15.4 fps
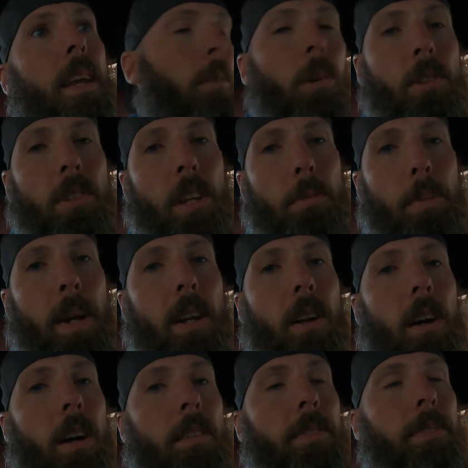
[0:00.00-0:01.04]
once that's paid
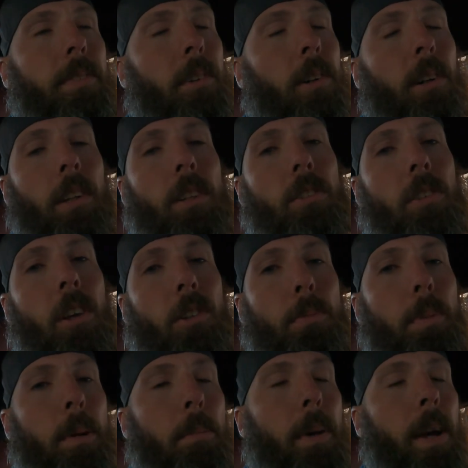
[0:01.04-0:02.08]
off, or at least close to
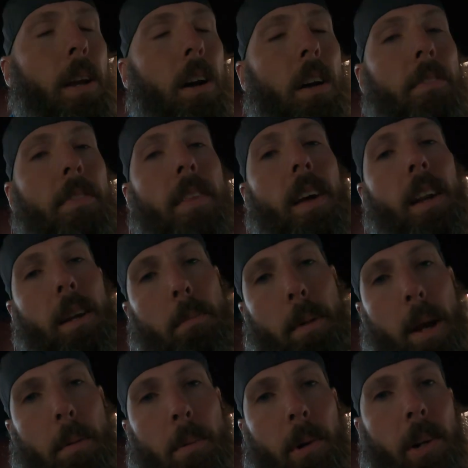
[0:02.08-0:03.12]
being paid off, then I can
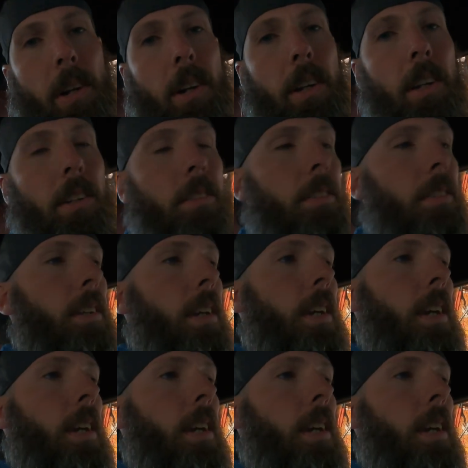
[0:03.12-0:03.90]
buy more goodies